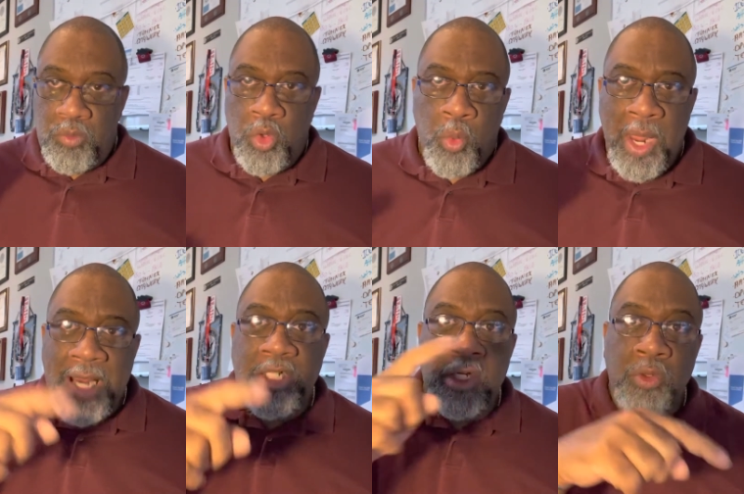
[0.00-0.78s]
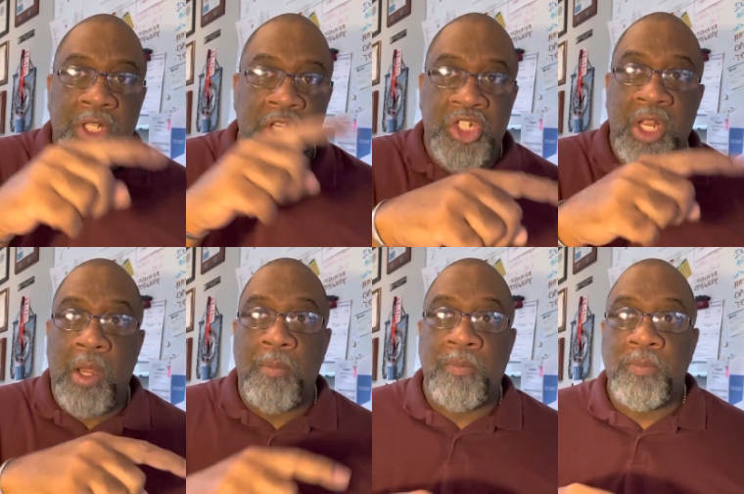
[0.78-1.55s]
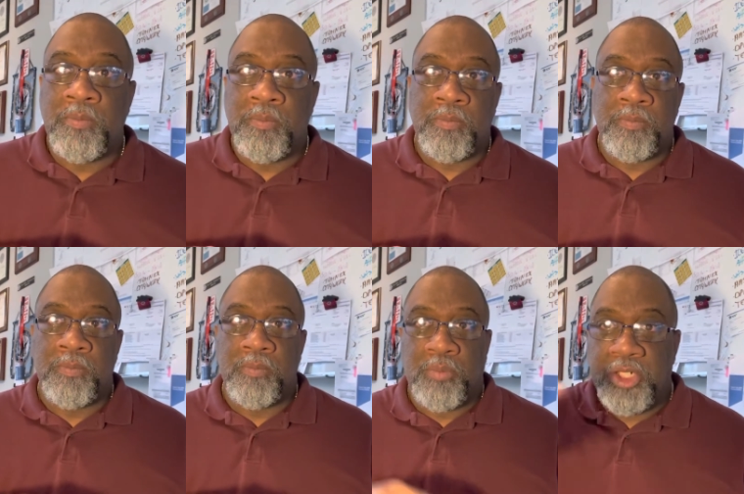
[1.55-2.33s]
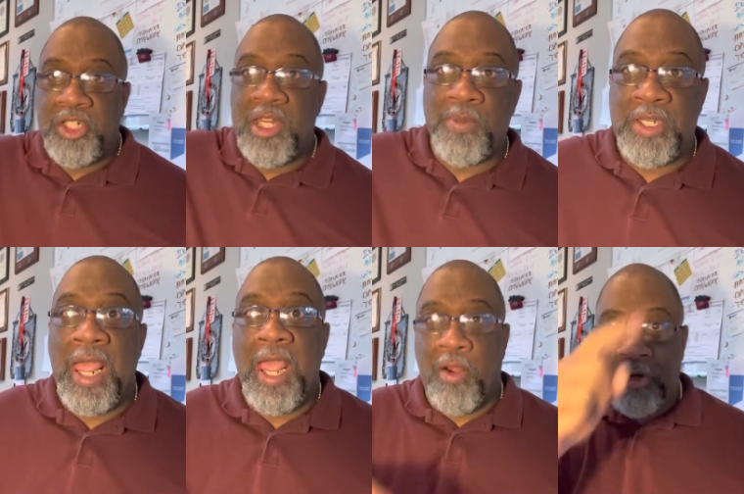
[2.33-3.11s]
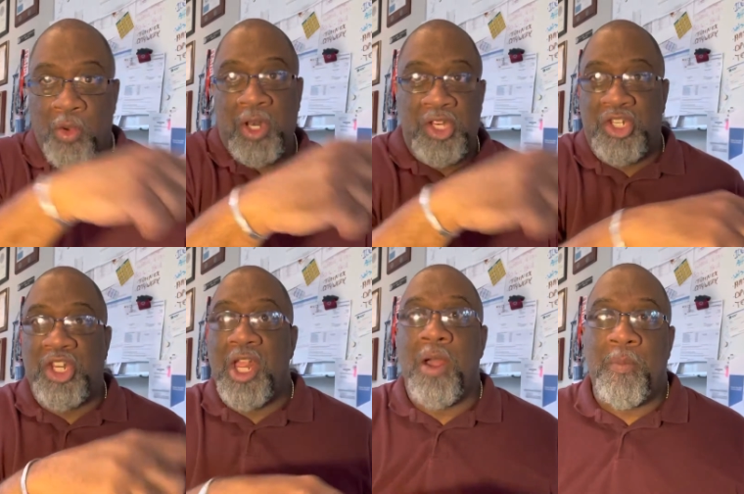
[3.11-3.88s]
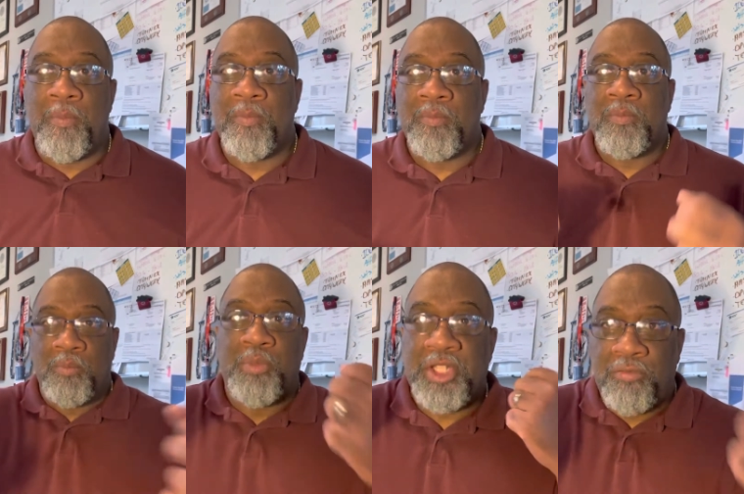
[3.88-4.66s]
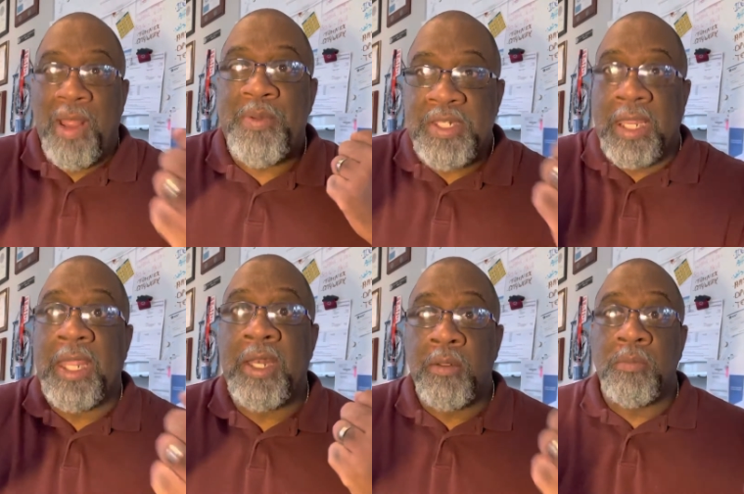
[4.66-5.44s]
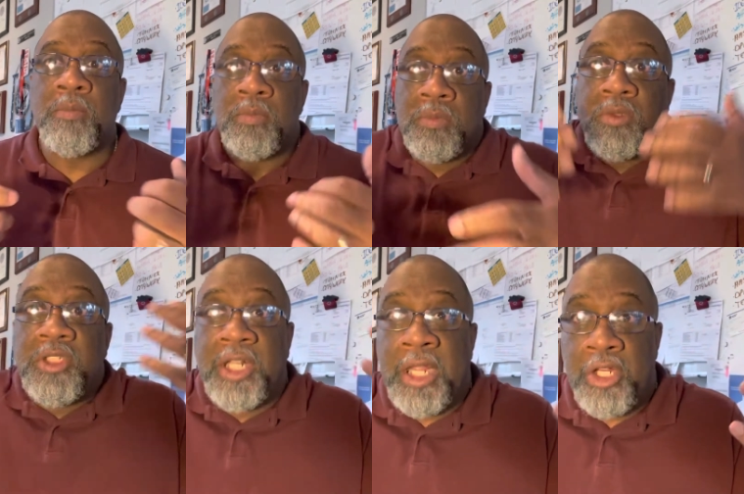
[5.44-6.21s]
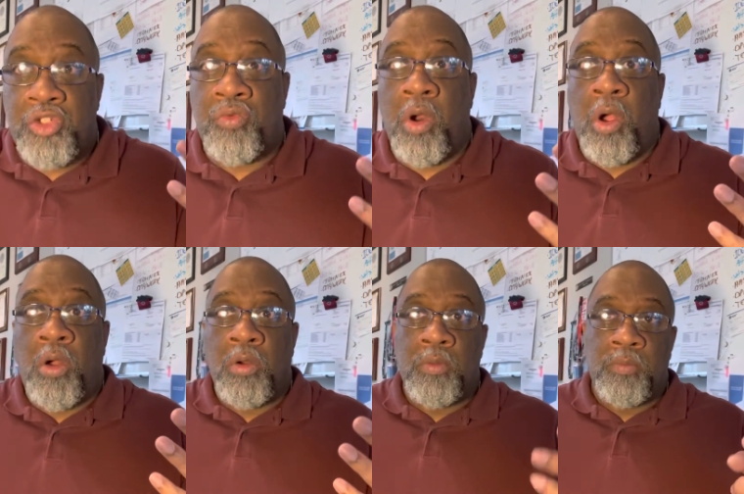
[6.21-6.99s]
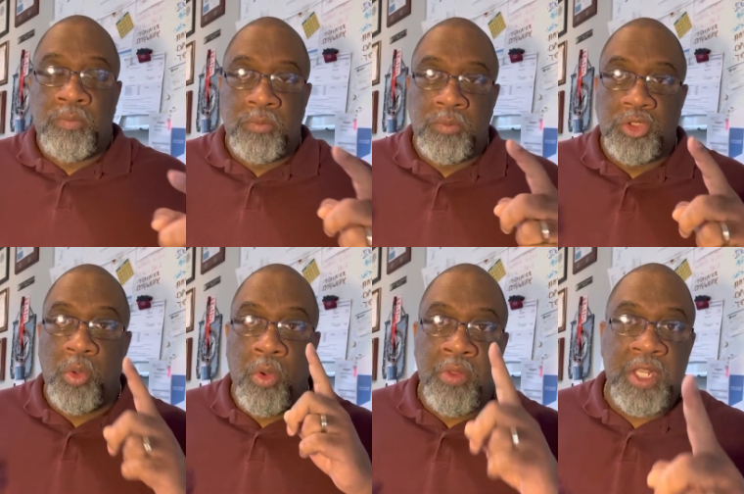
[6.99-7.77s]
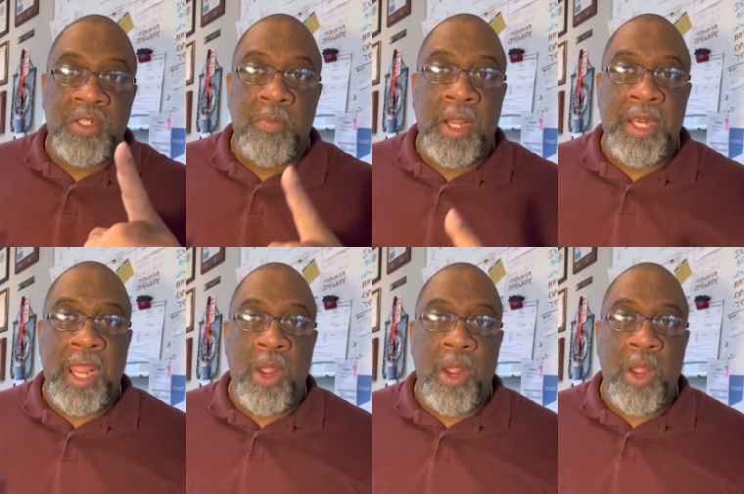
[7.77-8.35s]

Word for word: We actually go to the gym, put the chips down, go to the gym, put the reps in to get strong. So on this Monday, I